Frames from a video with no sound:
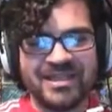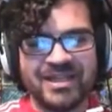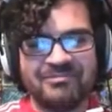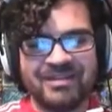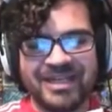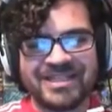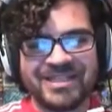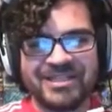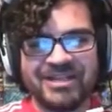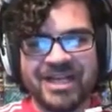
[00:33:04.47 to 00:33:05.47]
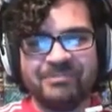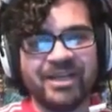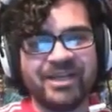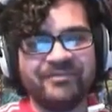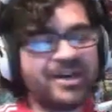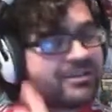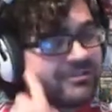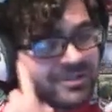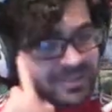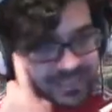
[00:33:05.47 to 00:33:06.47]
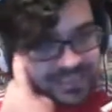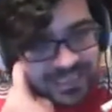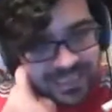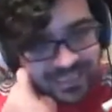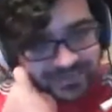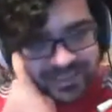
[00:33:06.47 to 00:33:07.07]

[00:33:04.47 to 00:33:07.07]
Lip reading: We need to play Fire Crystal on this deck, I think.